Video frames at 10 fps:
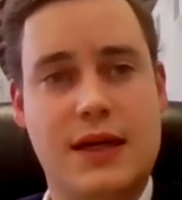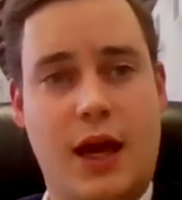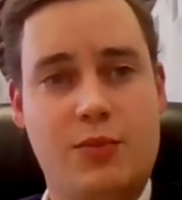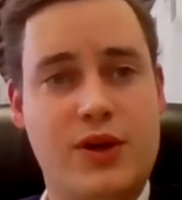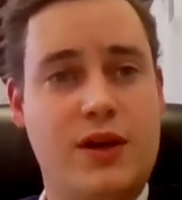
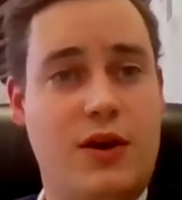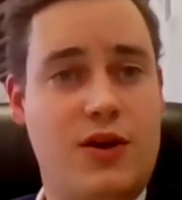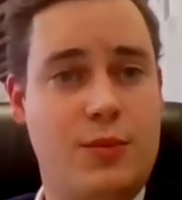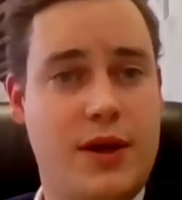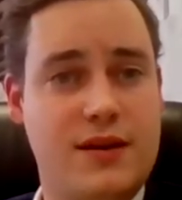and bringing our
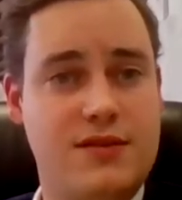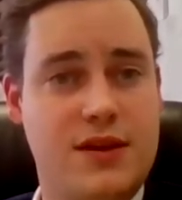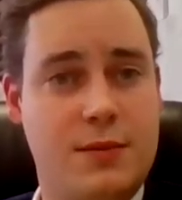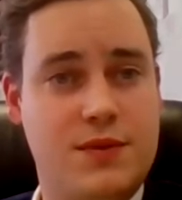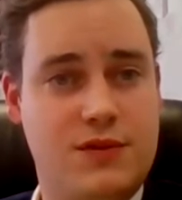
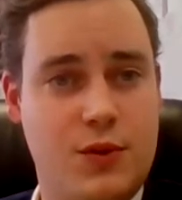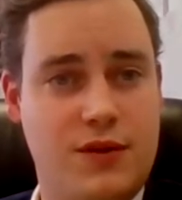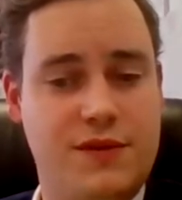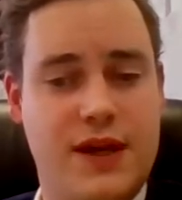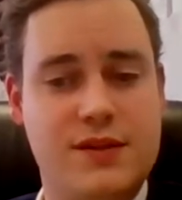capacity up to
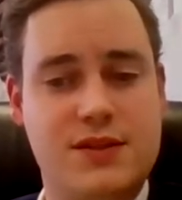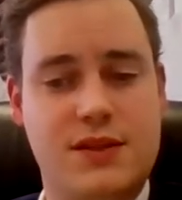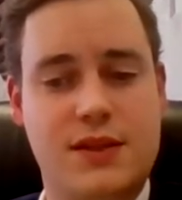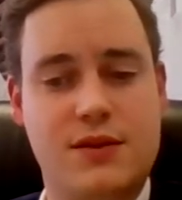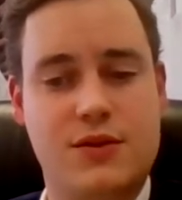12,000
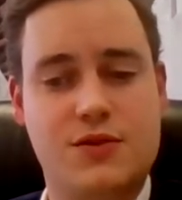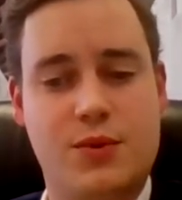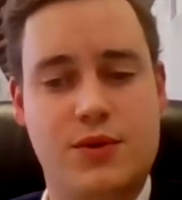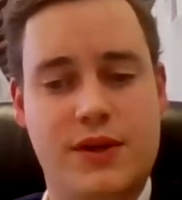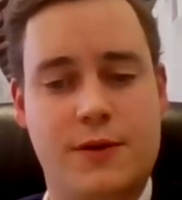kilos
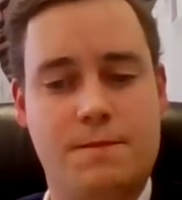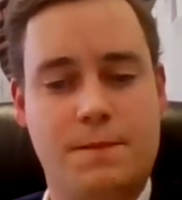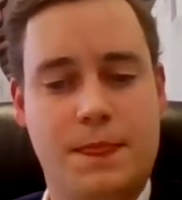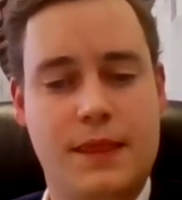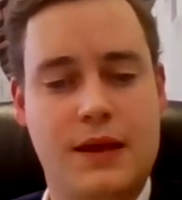per year,
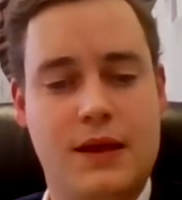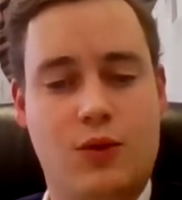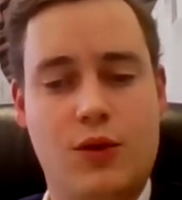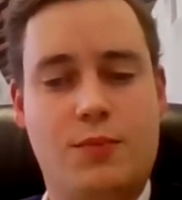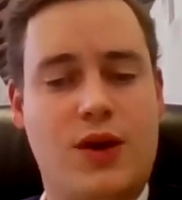
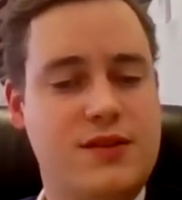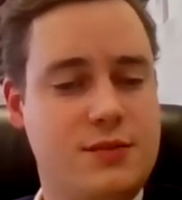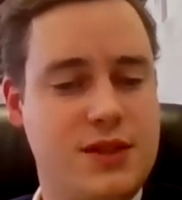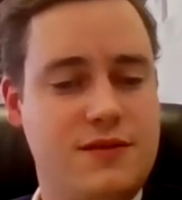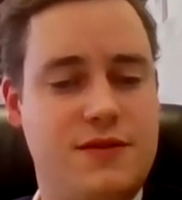or
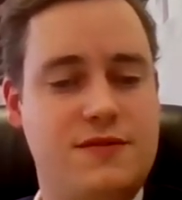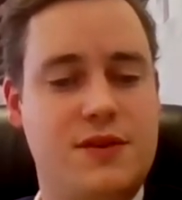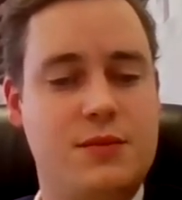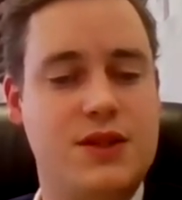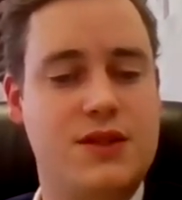approximately
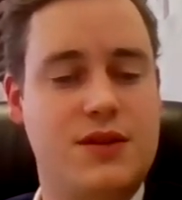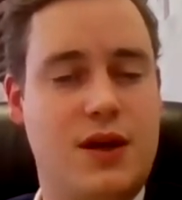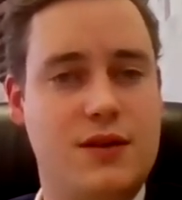$50 million